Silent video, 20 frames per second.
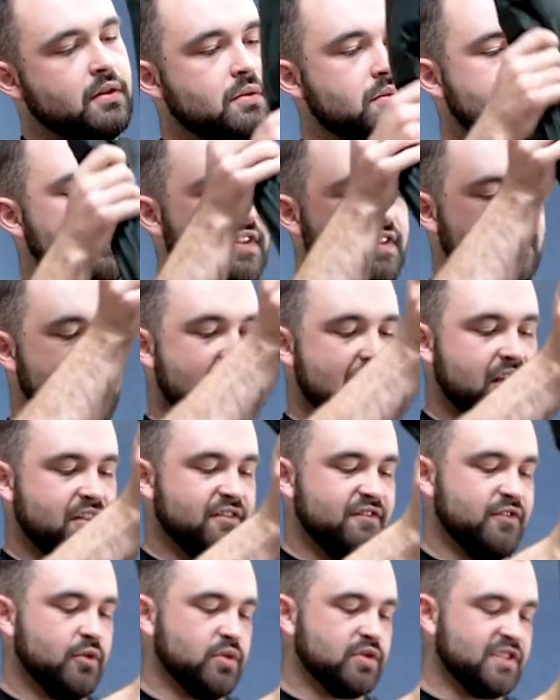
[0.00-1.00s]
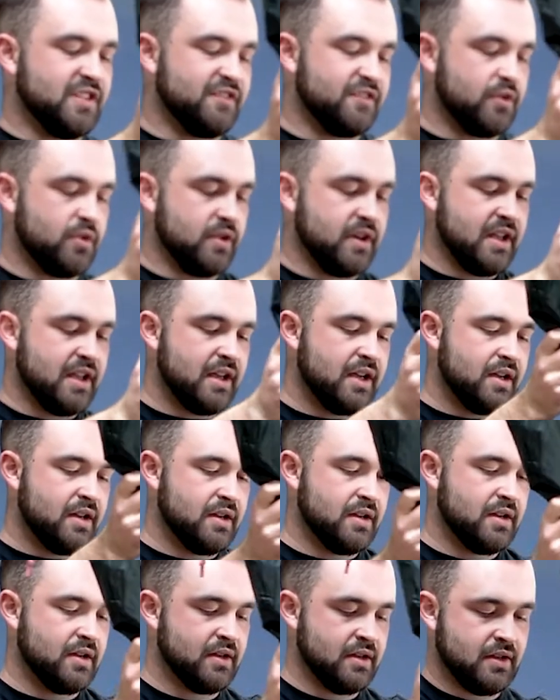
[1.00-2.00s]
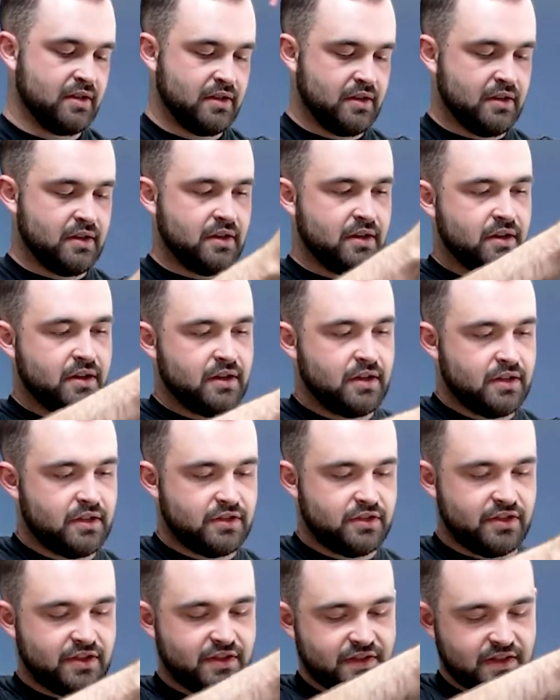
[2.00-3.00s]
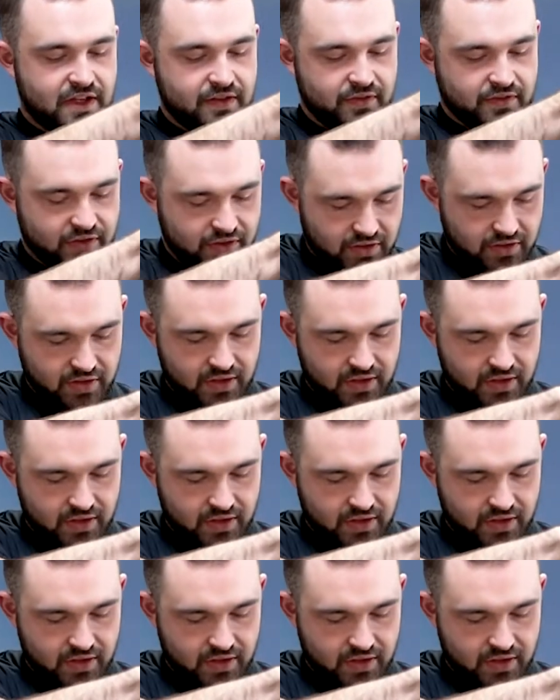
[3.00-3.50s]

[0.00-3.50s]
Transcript: With the Talon 44 here, just to give us a good